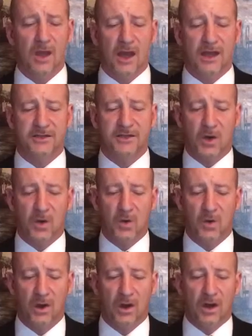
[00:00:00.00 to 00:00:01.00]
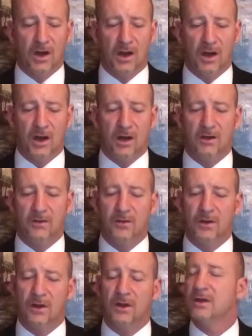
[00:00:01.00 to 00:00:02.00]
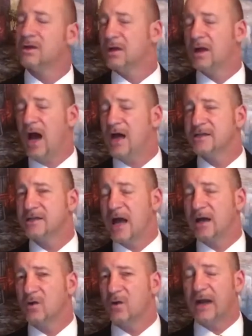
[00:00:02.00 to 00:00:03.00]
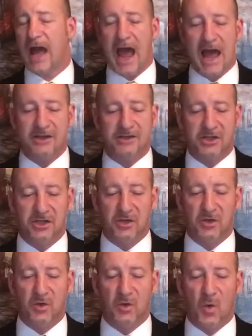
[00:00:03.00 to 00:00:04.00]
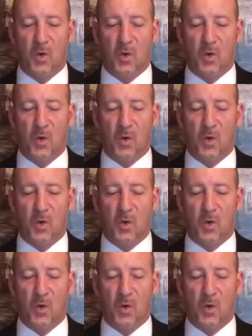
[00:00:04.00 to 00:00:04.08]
And so, uh, the God's not going to ask you,